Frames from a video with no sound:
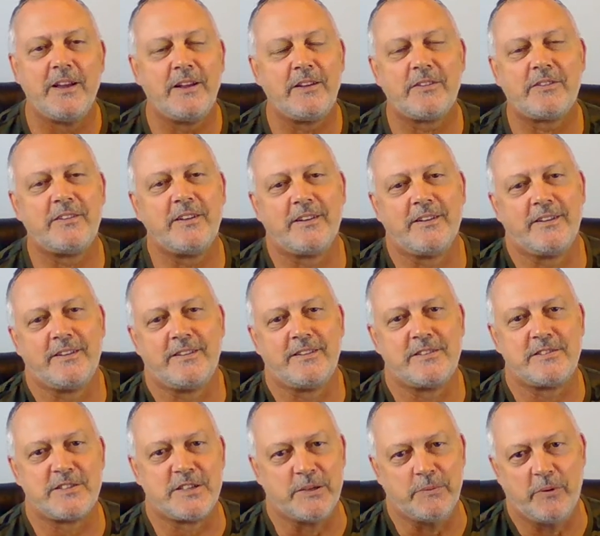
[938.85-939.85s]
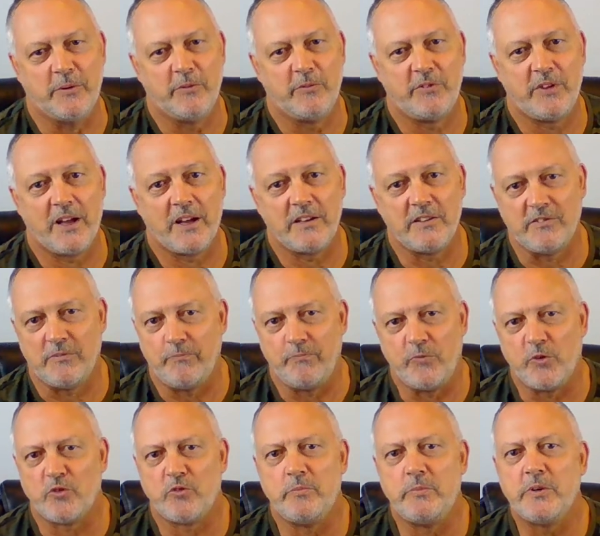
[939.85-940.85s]
And it's not like you should come up with that.
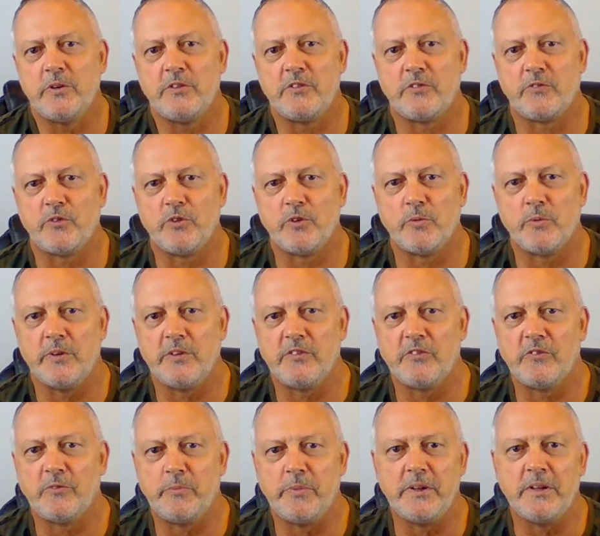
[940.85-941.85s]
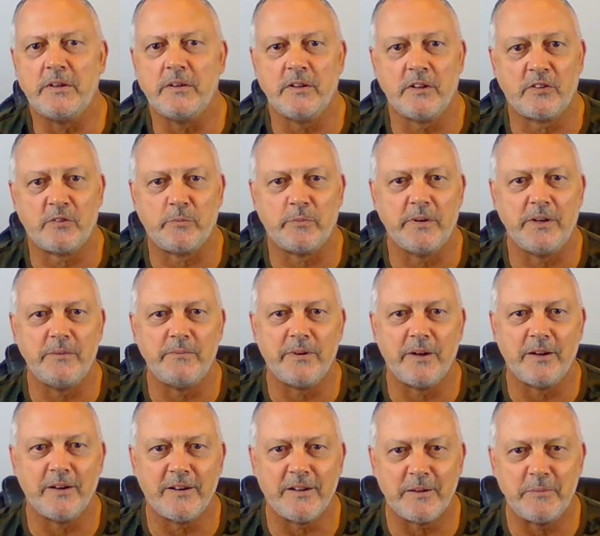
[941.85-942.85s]
There's millions of good reasons being explained
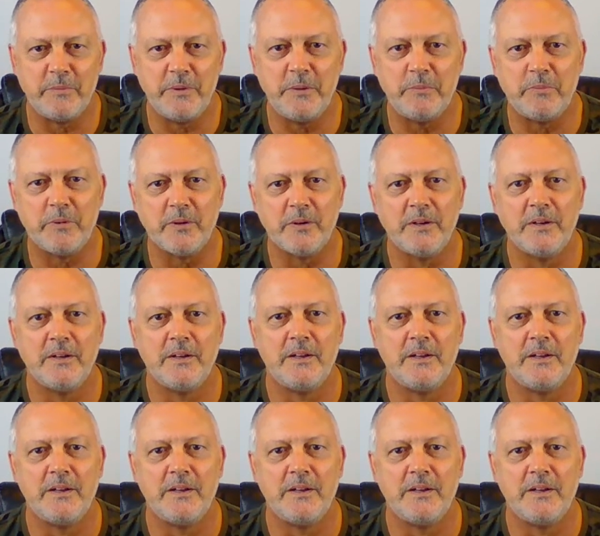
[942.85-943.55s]
by a lot of people.